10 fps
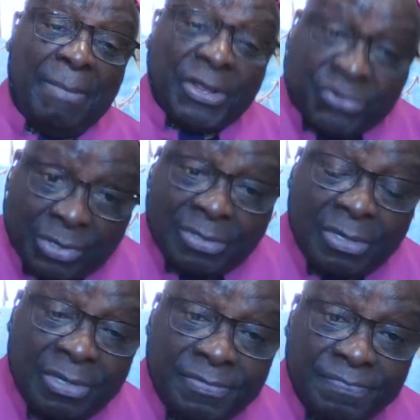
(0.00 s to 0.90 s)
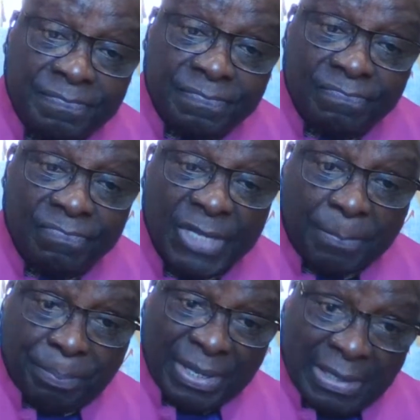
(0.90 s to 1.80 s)
mason, a
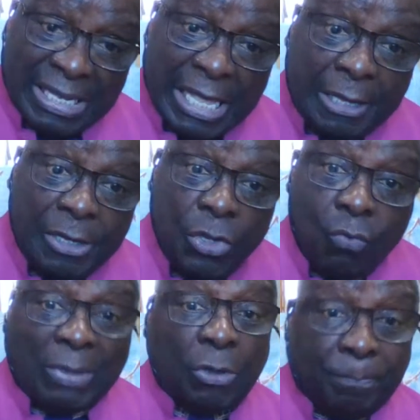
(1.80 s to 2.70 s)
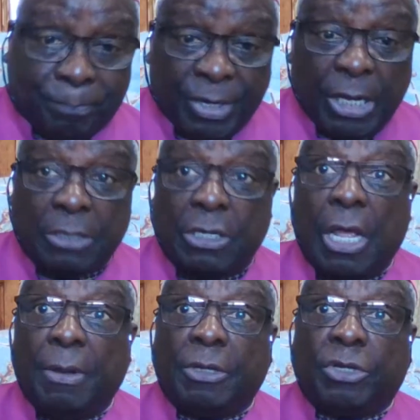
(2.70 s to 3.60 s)
bricklayer. You want to
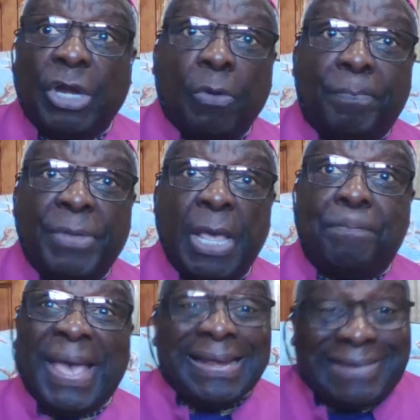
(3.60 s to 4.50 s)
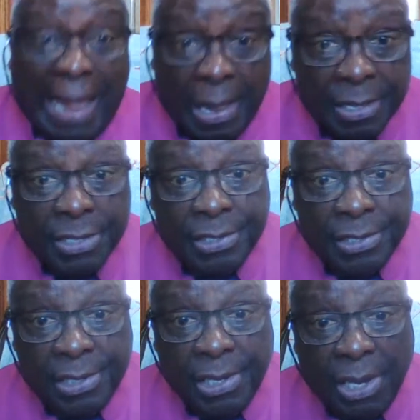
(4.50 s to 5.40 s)
train to be a painter.
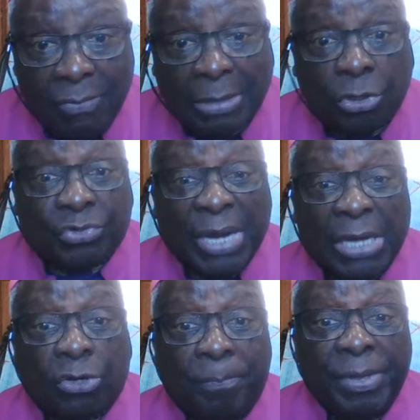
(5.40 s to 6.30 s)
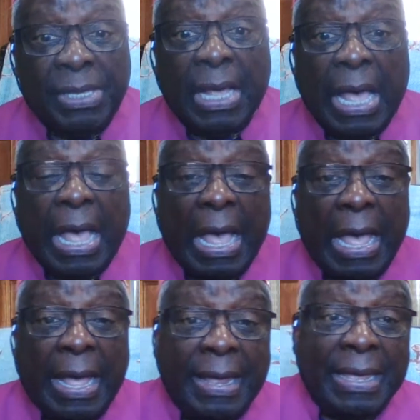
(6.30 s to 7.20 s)
You want to train to be
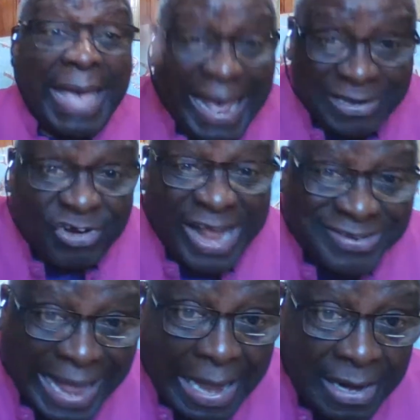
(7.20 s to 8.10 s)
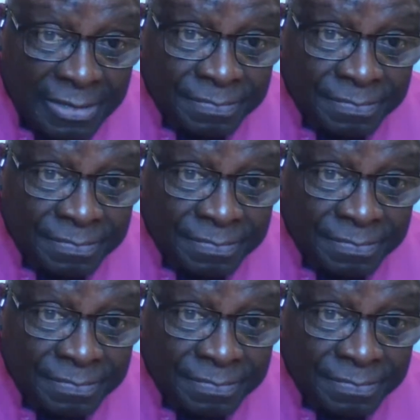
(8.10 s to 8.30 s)
a hairdresser.